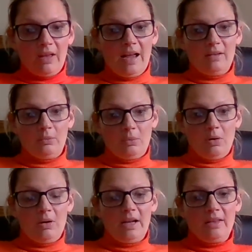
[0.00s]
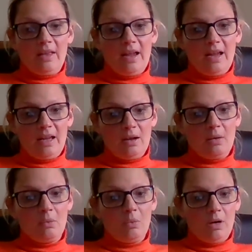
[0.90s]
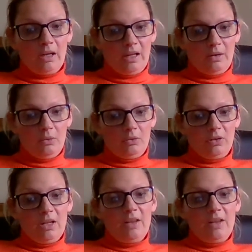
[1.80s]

That is why they were killed.